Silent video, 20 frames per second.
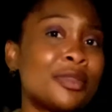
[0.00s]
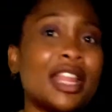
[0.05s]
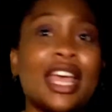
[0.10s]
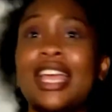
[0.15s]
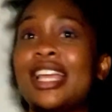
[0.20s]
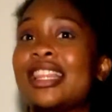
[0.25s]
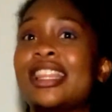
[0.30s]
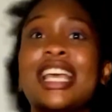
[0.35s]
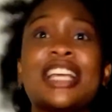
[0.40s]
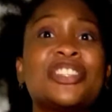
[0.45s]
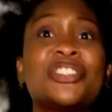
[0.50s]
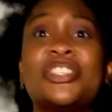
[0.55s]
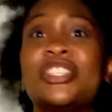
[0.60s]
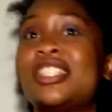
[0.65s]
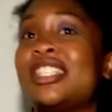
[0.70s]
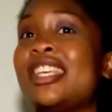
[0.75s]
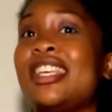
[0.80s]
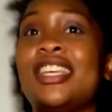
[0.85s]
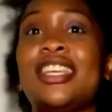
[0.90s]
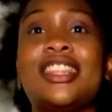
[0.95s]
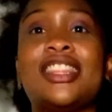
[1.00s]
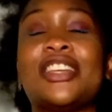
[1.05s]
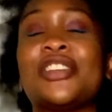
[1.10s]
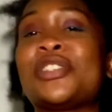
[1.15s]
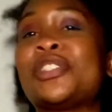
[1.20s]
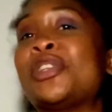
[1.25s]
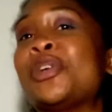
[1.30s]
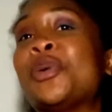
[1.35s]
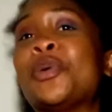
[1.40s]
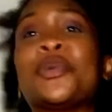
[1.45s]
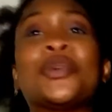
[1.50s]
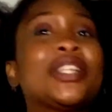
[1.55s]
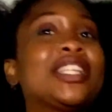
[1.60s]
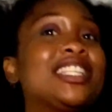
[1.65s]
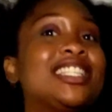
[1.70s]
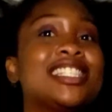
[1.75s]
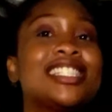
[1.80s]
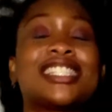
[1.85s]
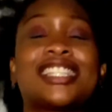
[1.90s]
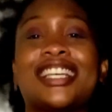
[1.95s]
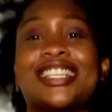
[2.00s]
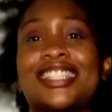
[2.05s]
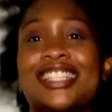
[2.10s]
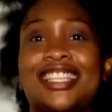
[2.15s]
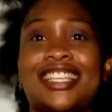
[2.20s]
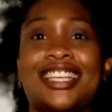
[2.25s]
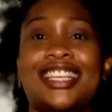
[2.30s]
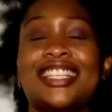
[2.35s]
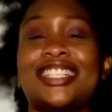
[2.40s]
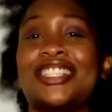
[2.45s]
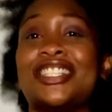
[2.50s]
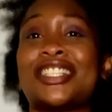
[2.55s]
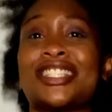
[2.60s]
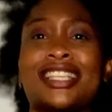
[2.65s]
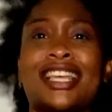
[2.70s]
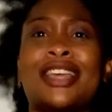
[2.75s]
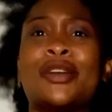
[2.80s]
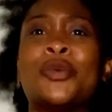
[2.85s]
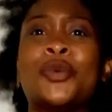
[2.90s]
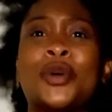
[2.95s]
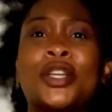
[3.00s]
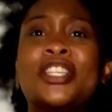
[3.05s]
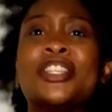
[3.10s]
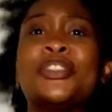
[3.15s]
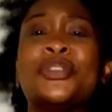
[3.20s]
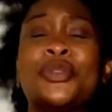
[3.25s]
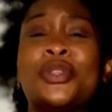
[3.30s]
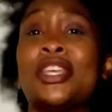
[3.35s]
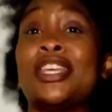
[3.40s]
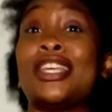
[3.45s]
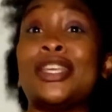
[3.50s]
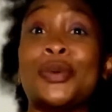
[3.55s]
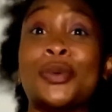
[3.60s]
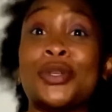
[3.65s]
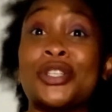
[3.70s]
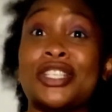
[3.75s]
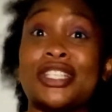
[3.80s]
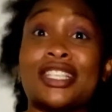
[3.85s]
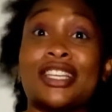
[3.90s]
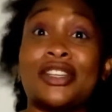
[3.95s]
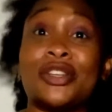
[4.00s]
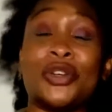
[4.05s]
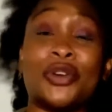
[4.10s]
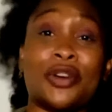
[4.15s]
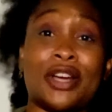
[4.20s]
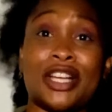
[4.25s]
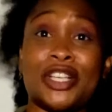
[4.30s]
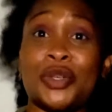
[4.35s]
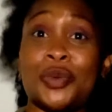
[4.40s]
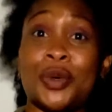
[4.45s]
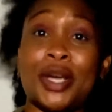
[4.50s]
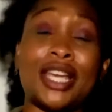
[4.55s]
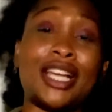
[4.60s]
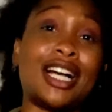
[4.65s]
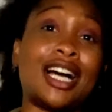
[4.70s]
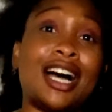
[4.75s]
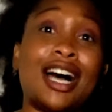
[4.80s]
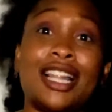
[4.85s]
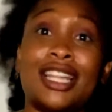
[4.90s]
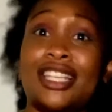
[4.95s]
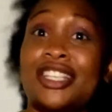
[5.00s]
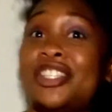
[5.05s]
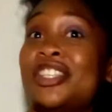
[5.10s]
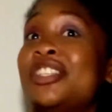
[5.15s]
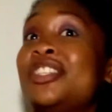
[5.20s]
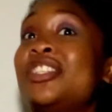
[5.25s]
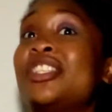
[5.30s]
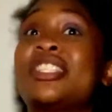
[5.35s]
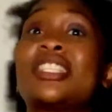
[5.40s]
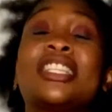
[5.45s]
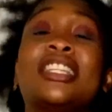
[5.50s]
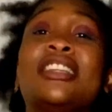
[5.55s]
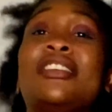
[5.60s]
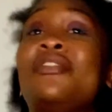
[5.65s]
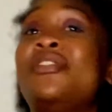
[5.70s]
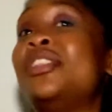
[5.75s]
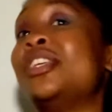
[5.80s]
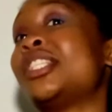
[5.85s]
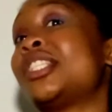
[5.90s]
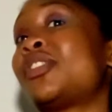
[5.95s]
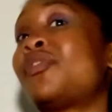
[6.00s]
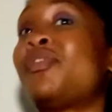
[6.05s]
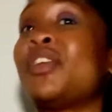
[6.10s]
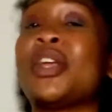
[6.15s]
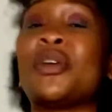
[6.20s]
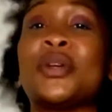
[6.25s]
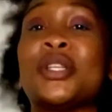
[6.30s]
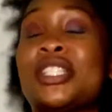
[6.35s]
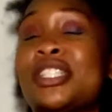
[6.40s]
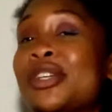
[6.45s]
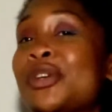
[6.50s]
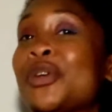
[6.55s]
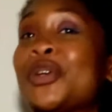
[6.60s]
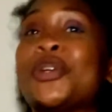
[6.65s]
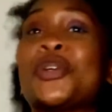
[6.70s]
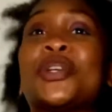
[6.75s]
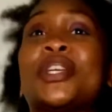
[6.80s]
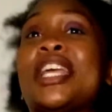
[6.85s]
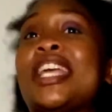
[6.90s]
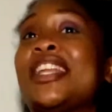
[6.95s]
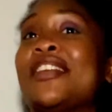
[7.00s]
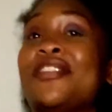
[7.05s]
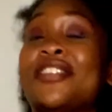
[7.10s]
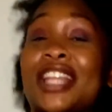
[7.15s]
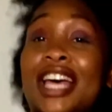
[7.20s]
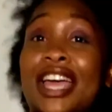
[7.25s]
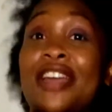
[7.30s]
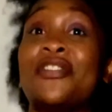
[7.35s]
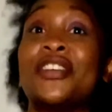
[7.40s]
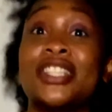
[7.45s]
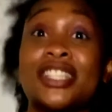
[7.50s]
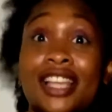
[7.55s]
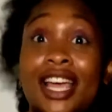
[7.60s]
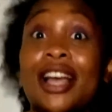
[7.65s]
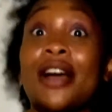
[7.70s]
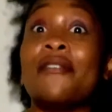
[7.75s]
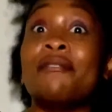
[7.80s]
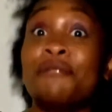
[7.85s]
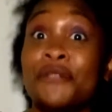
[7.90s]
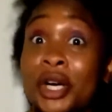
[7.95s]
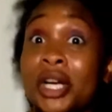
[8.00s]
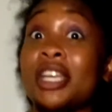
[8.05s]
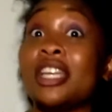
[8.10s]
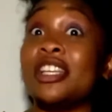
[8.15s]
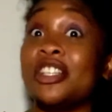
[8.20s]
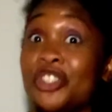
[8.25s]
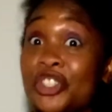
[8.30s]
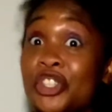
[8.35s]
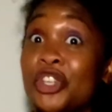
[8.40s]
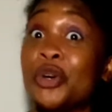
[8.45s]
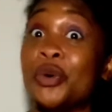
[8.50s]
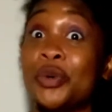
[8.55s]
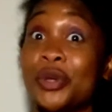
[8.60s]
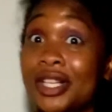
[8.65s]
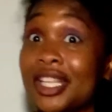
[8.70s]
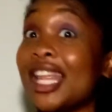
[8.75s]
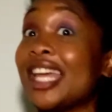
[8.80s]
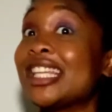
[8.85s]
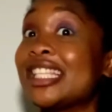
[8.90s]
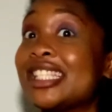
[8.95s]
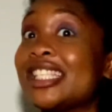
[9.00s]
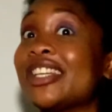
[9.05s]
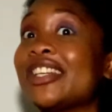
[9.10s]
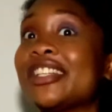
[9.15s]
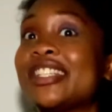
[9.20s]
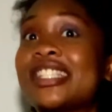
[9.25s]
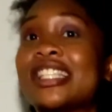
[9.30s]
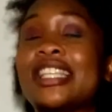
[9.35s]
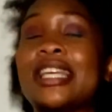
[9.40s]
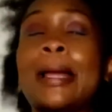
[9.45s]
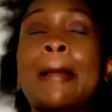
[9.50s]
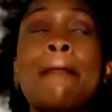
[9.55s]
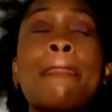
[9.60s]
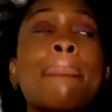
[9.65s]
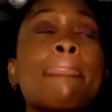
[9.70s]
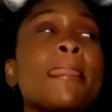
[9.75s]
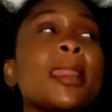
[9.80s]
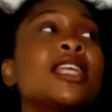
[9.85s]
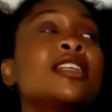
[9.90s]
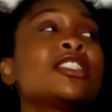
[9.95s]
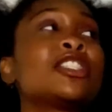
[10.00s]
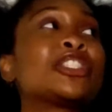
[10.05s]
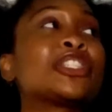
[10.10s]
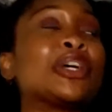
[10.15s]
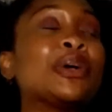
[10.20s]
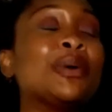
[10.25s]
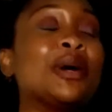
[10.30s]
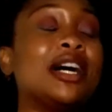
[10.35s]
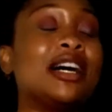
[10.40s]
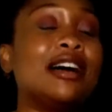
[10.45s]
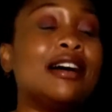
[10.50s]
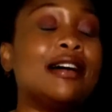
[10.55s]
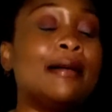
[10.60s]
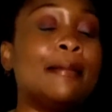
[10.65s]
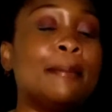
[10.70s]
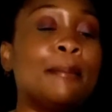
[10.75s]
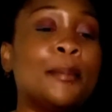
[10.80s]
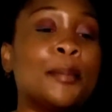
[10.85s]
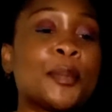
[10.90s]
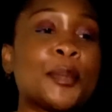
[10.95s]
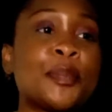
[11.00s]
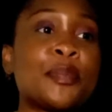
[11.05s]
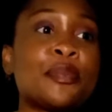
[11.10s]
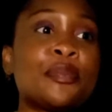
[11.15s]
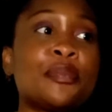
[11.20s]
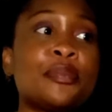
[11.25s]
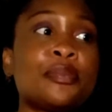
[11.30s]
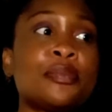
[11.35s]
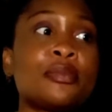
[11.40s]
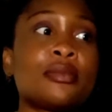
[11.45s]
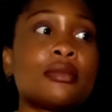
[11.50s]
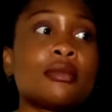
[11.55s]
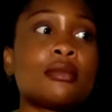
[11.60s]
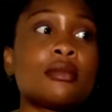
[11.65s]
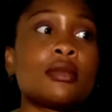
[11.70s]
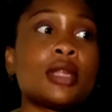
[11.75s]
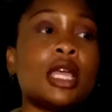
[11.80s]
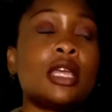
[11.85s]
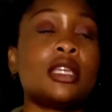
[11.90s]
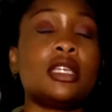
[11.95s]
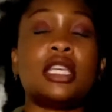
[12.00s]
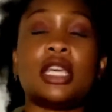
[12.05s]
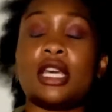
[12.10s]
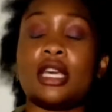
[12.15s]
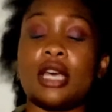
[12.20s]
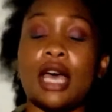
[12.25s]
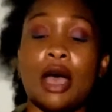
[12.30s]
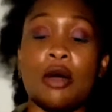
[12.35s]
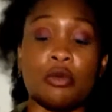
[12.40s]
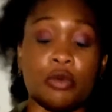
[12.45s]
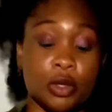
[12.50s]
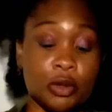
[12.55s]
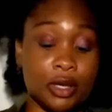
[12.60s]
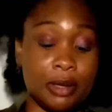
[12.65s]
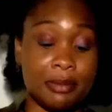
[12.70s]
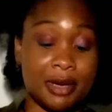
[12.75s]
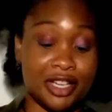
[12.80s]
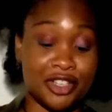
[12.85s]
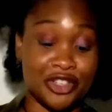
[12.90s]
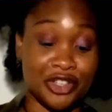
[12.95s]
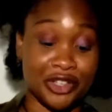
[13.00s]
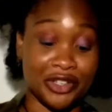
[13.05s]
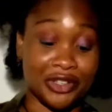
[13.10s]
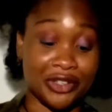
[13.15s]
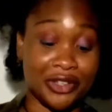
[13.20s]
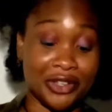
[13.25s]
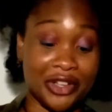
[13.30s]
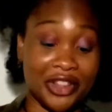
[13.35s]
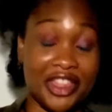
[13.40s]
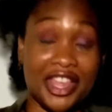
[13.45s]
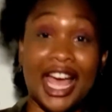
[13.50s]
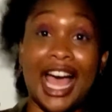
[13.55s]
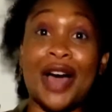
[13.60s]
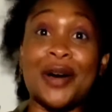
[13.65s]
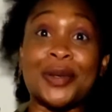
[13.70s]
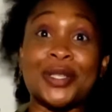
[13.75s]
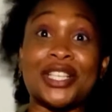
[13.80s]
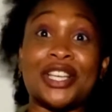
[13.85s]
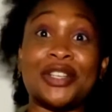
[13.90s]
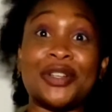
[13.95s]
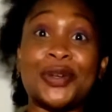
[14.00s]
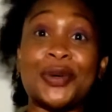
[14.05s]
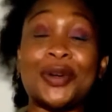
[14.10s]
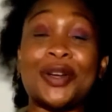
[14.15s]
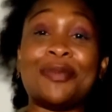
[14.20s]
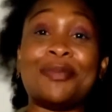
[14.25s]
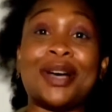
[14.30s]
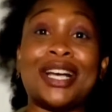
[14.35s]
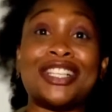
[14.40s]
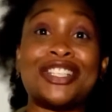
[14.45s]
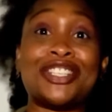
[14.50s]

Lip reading: Like, that's just it. There's no really discussing it. It's just like, what did you think you were just gonna graduate college and just live this fairy tale creative life? It's like a fucking joke, like seriously. So, yeah, I wrote in my journal that I was gonna quit my